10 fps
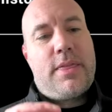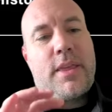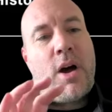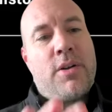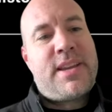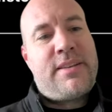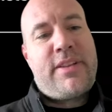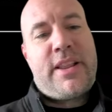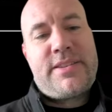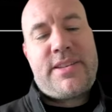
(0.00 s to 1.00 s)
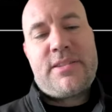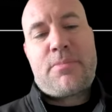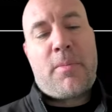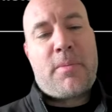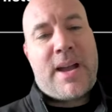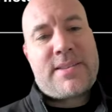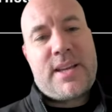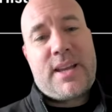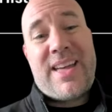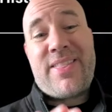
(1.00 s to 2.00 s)
the content validity is
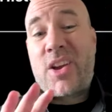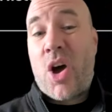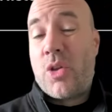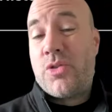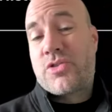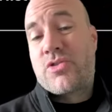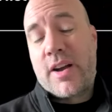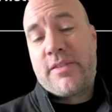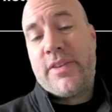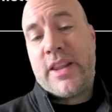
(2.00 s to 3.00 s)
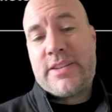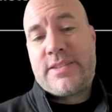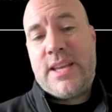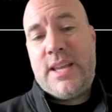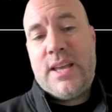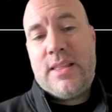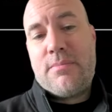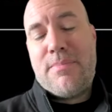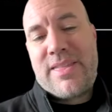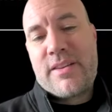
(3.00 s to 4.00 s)
problematic and the construct validity,
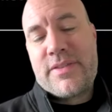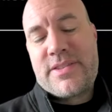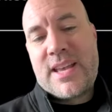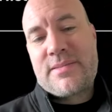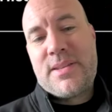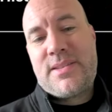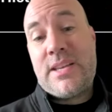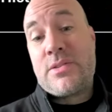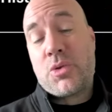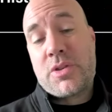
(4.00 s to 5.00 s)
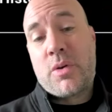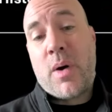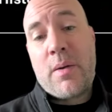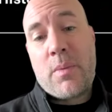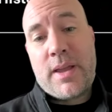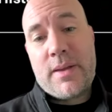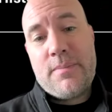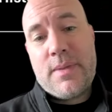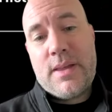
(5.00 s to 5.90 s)
the method of assessment, is also quite weak.